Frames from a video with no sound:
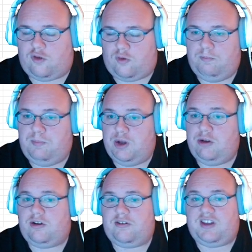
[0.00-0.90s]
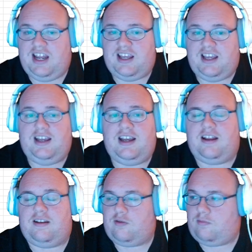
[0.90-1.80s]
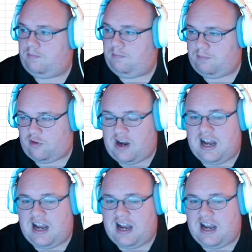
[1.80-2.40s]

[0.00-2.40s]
build her tanky and try